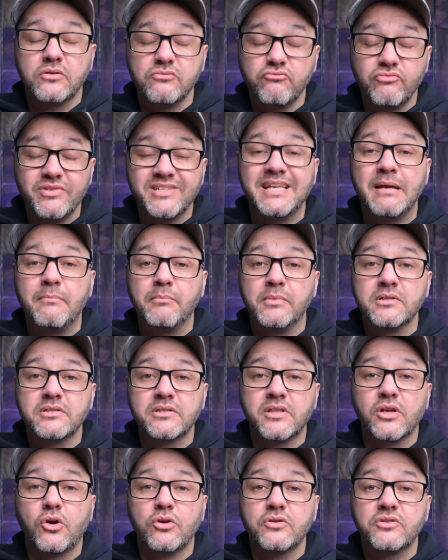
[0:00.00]
resembles
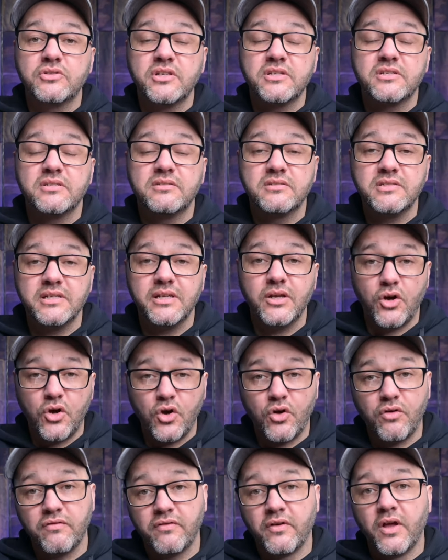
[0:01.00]
the consistency
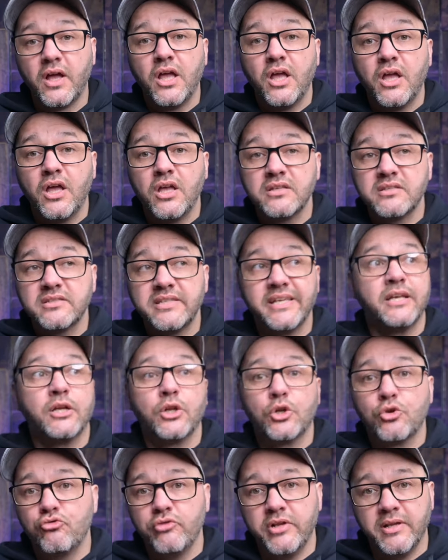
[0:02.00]
of
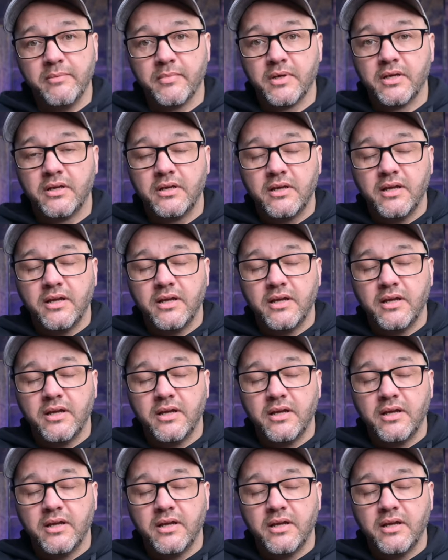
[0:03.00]
single cream,